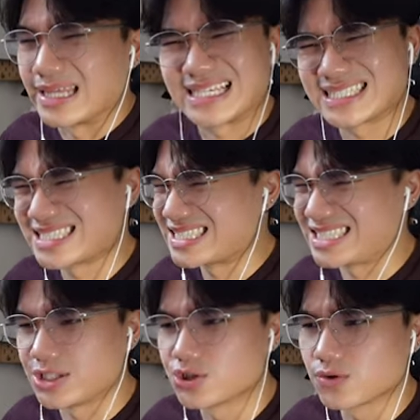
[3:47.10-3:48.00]
like
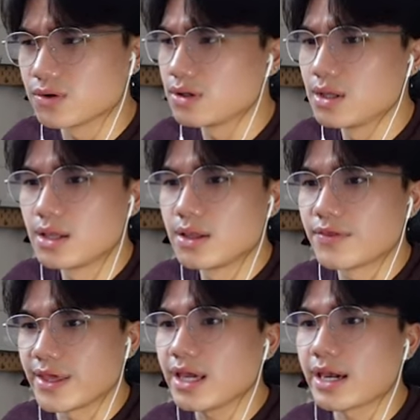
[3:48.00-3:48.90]
sigil
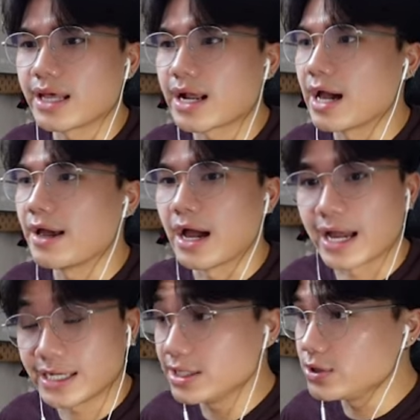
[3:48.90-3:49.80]
thing, and
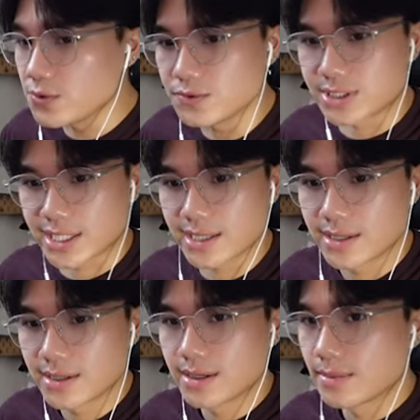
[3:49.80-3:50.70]
I I didn't use it.
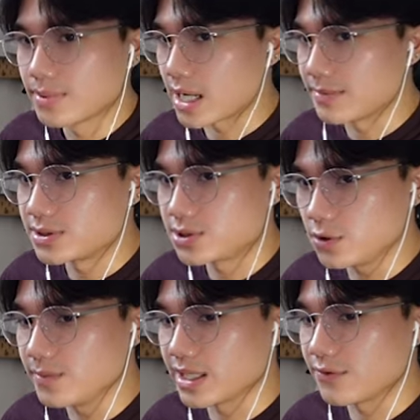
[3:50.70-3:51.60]
But I'm
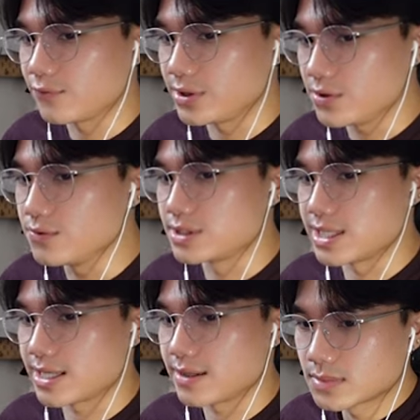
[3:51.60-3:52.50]
assuming if we
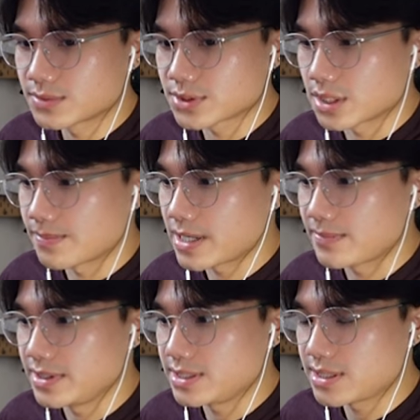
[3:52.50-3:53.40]
used it, I'm just gonna
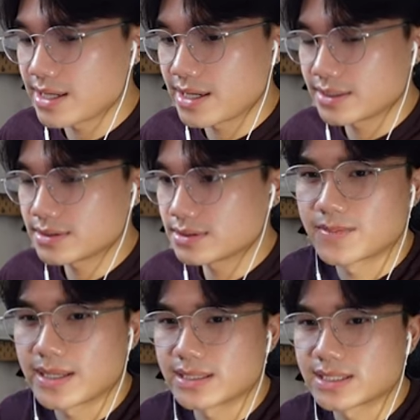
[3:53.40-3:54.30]
pop these things,
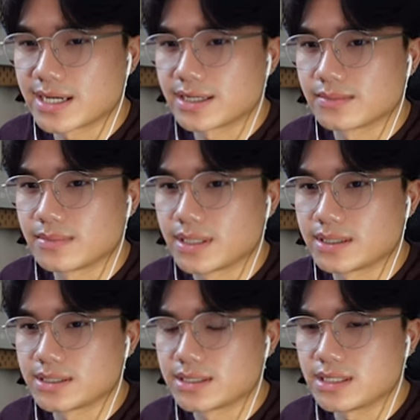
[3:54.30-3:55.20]
buy this item.
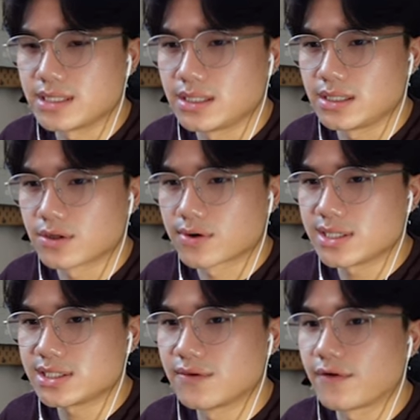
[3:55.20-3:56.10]
It's the
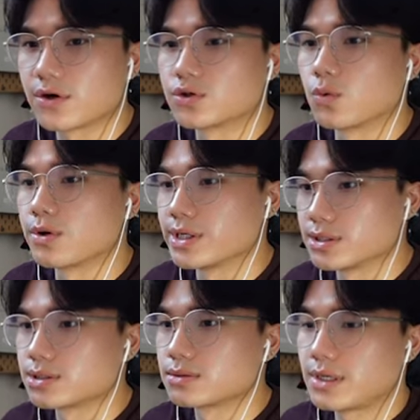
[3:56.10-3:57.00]
Crest of
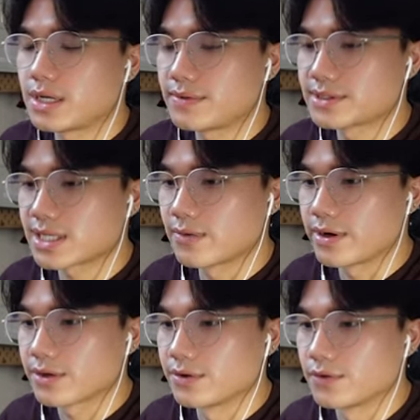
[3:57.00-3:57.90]
Artorias. now we just gotta
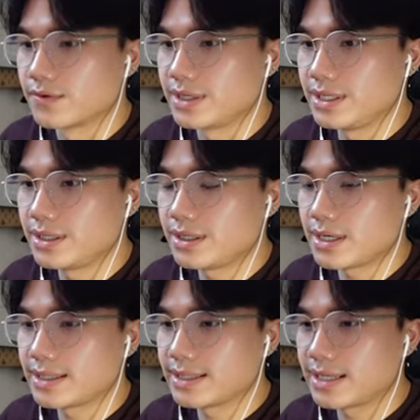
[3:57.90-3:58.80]
walk on over here,
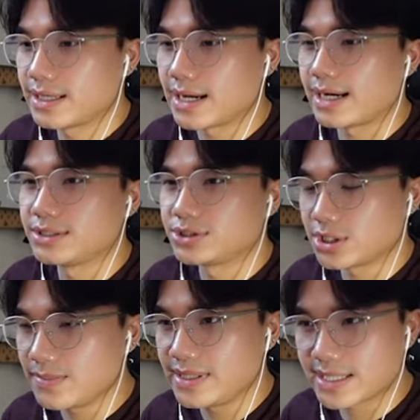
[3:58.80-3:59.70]
and then it
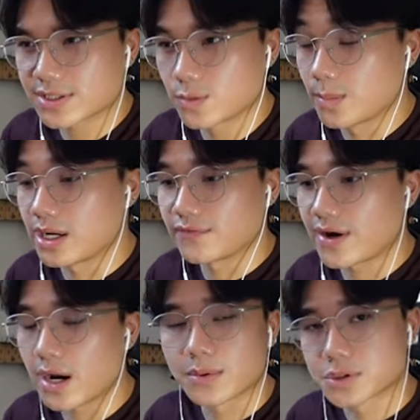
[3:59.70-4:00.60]
should be next to a
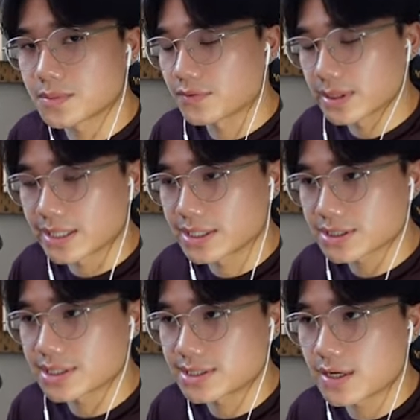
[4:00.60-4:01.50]
bonfire, which is gonna be really
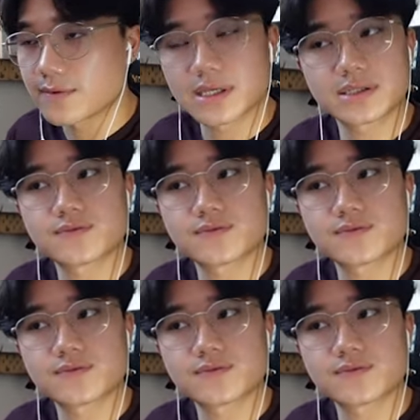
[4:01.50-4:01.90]
nice, because then we can